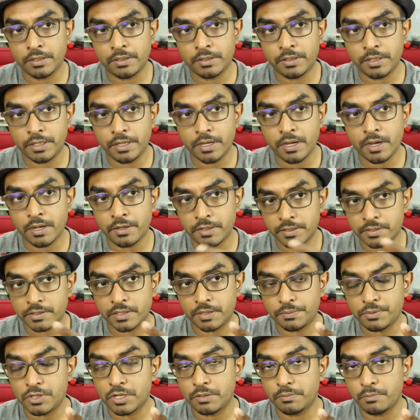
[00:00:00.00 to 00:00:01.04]
the
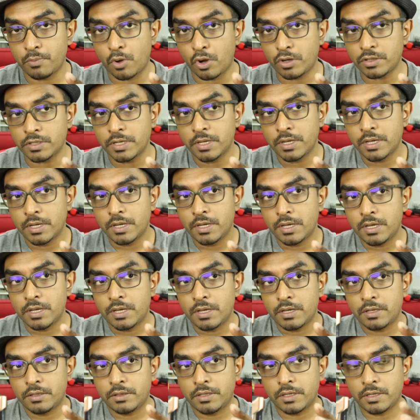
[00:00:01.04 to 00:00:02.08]
description box
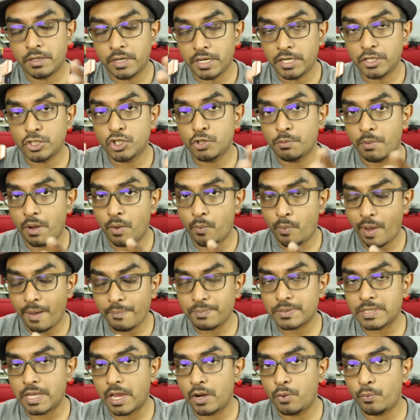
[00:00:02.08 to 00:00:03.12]
the link to my
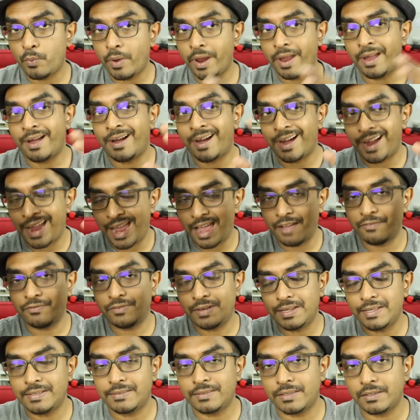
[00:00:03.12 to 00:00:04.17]
website where I have
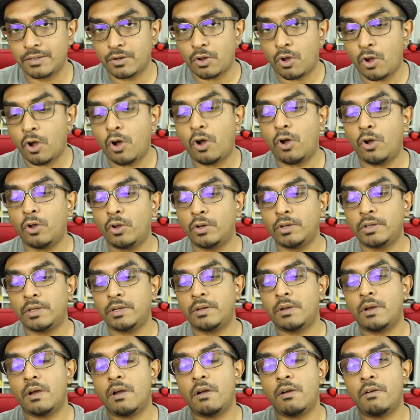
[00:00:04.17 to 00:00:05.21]
listed all
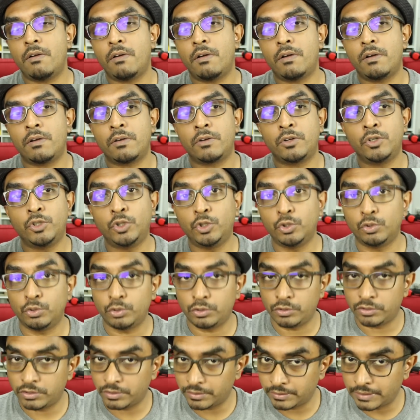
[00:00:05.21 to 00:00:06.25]
the
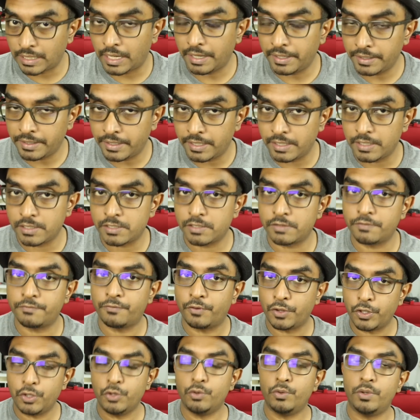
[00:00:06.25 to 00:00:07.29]
good starter kits
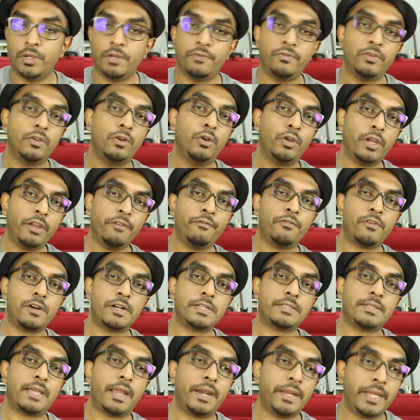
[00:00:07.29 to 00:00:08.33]
for you. If you're looking for a
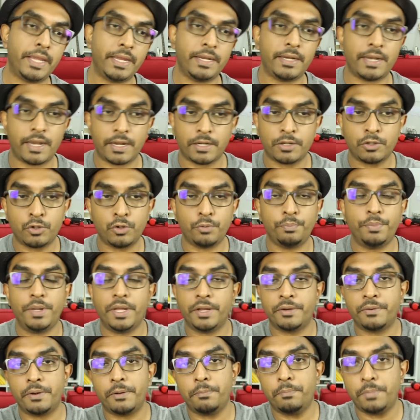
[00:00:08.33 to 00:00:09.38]
starter kit, that could be
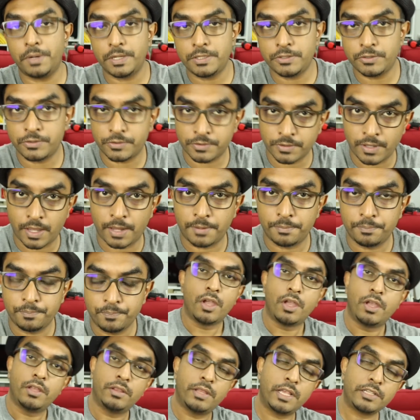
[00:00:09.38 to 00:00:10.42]
a great place to start.
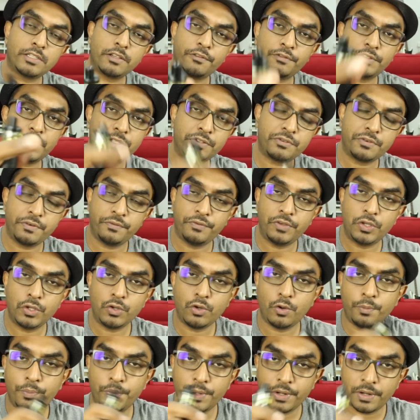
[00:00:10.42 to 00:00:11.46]
That's all for this
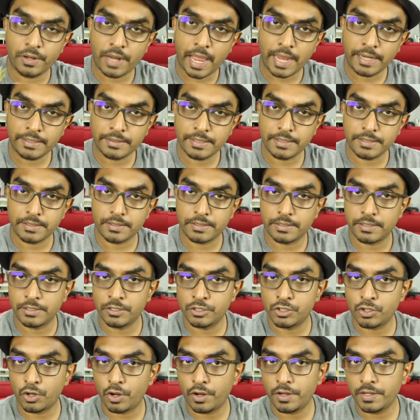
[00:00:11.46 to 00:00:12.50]
review. Hope you liked it.
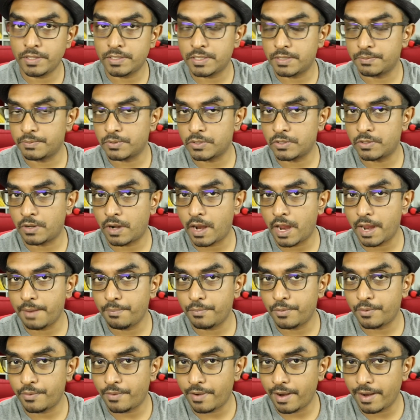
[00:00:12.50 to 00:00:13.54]
Enjoy, subscribe,
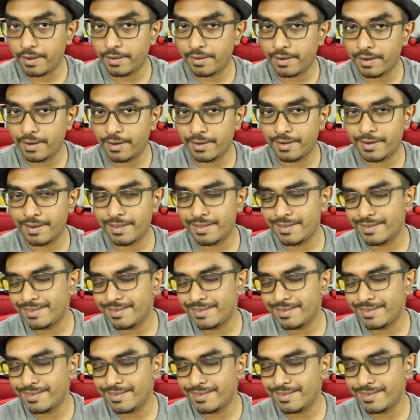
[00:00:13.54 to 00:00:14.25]
alright? And